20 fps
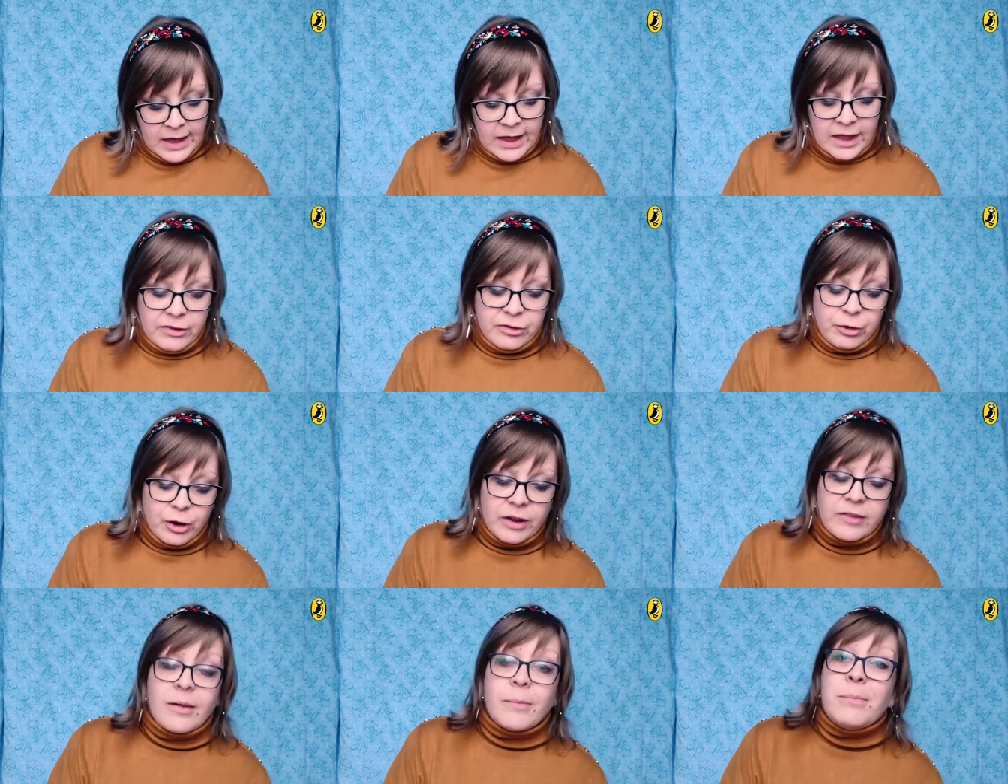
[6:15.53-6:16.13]

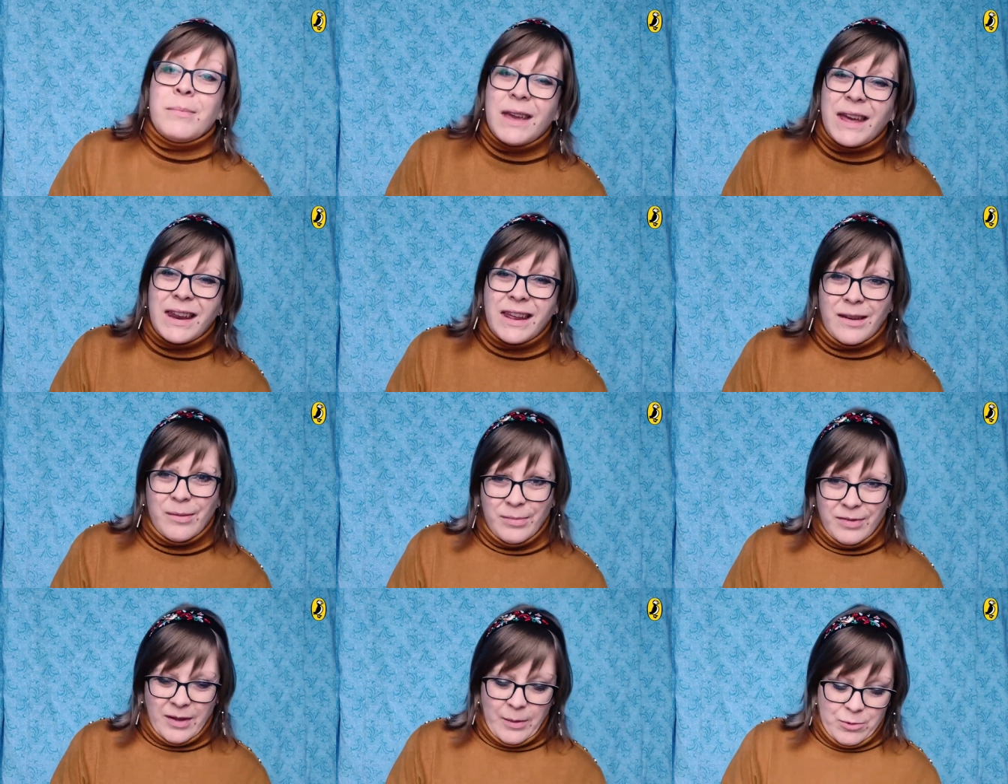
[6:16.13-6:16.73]
History is a
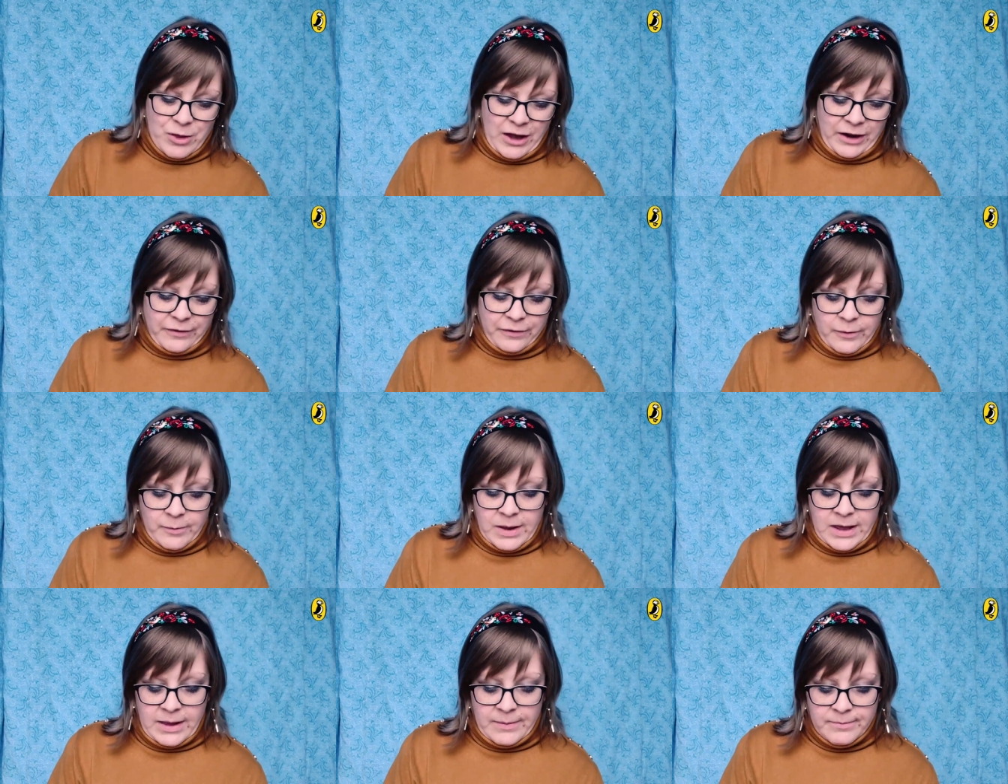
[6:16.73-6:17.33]
medium subject
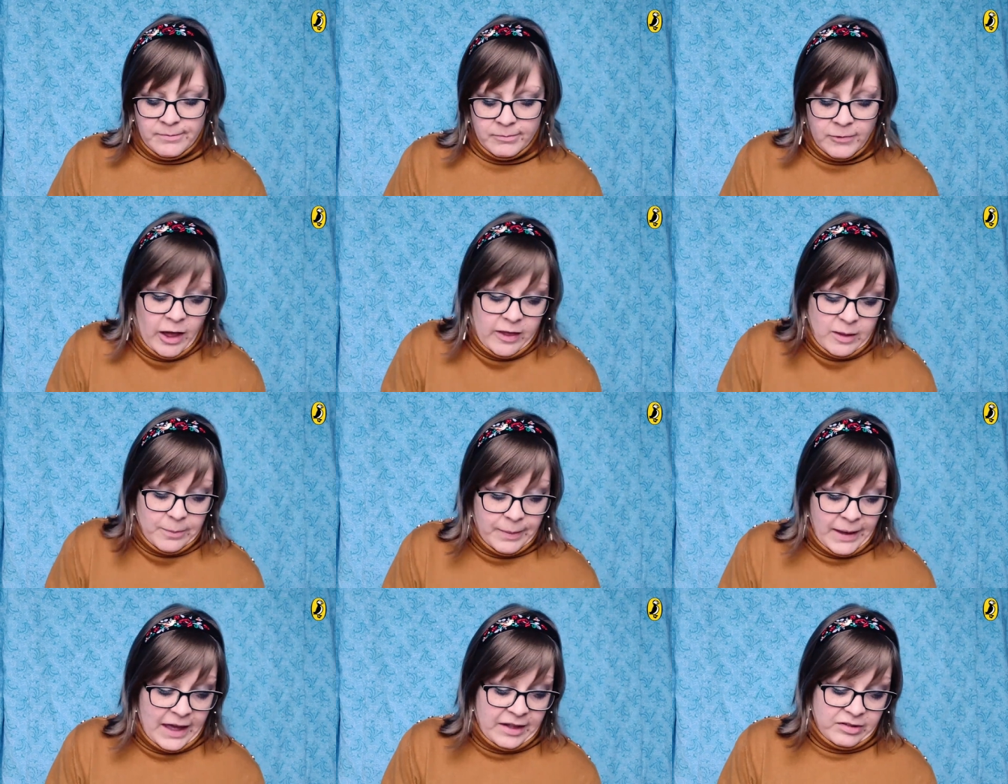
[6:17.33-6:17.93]
for me, not
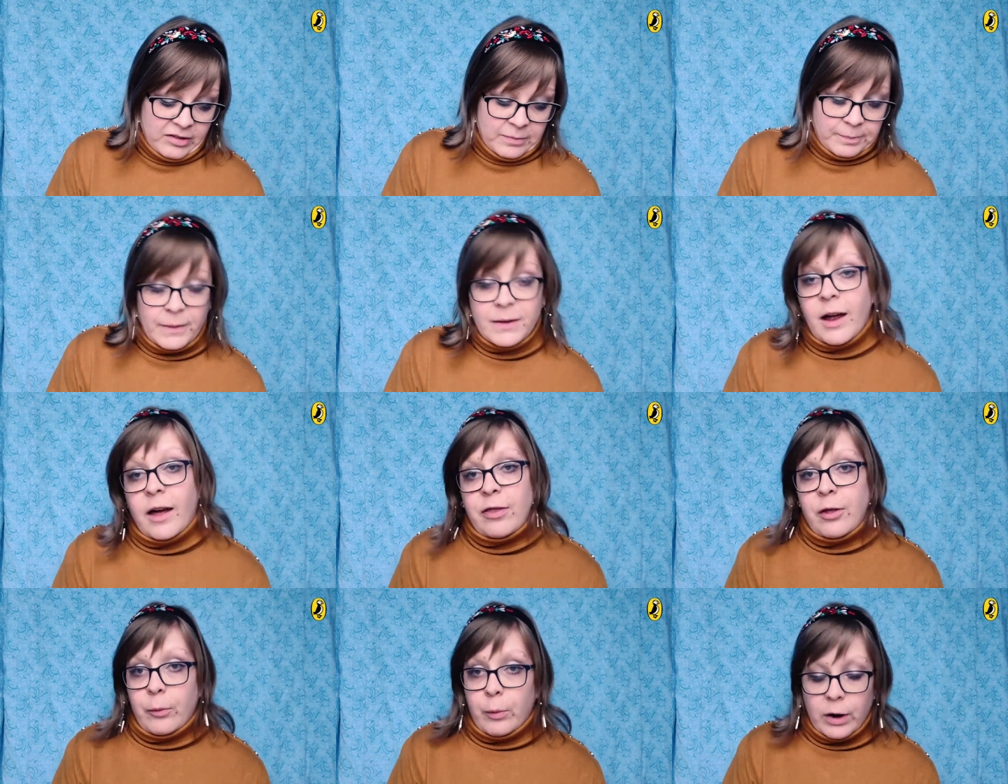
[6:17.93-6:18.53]
the best, but
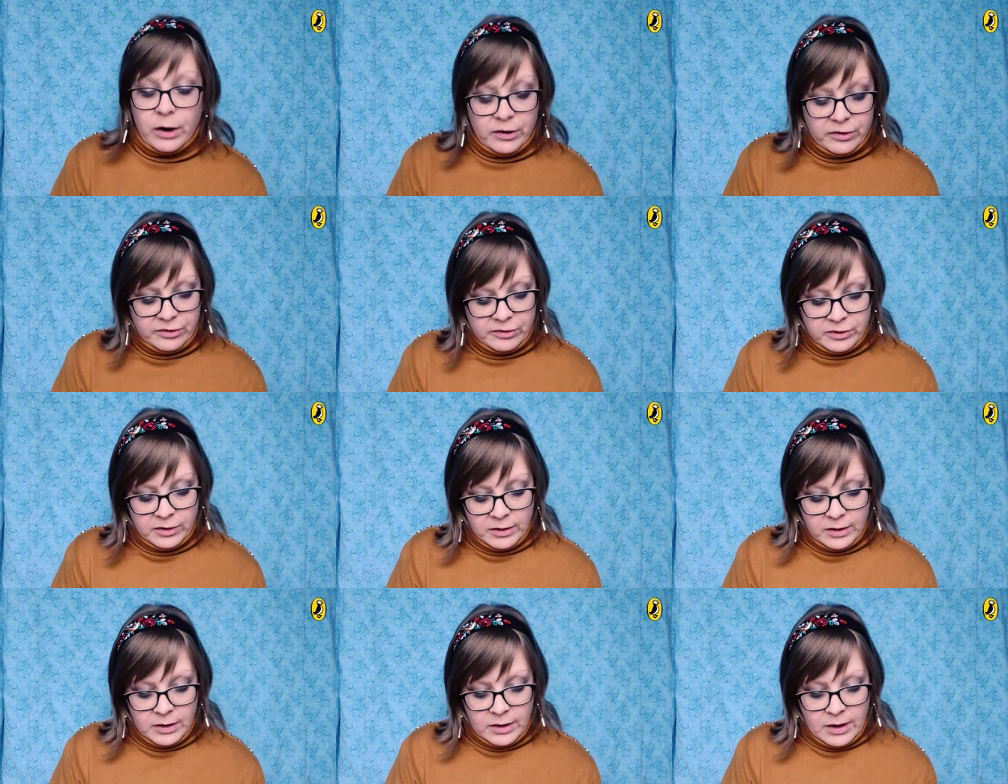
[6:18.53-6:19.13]
not the
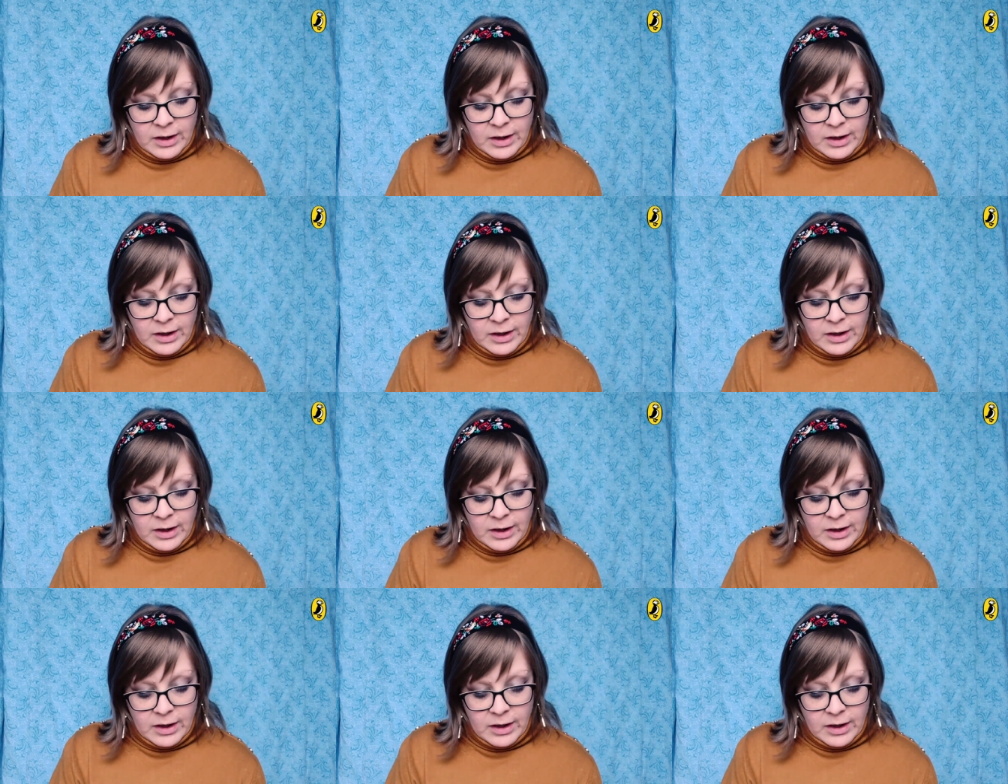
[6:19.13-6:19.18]
worst.